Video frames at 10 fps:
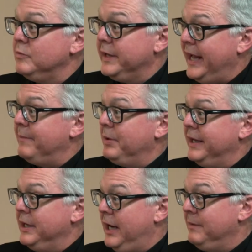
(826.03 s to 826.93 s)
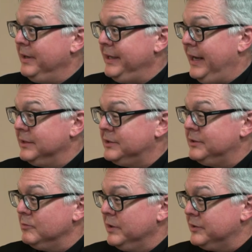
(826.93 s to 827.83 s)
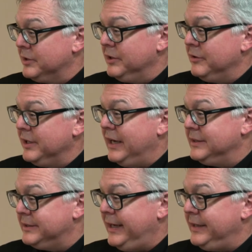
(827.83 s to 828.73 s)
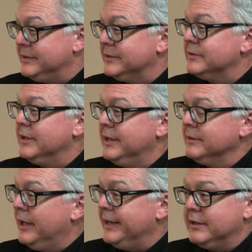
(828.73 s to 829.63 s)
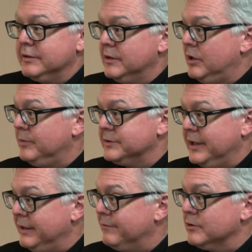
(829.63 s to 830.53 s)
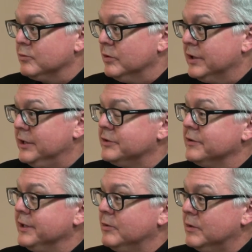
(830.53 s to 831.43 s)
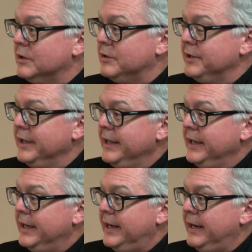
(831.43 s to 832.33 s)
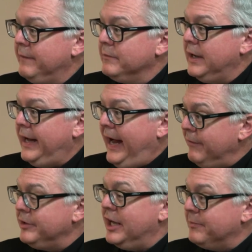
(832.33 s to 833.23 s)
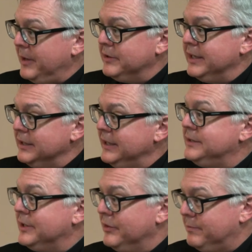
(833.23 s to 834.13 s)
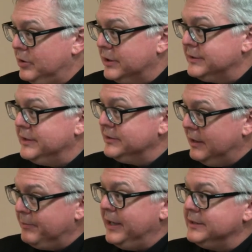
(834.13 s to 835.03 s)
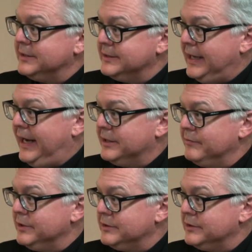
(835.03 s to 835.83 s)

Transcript: we can't play God, but yet we still, in the United States, unlike almost any first world country in the world, have the death penalty, at least on the books, and in some places actively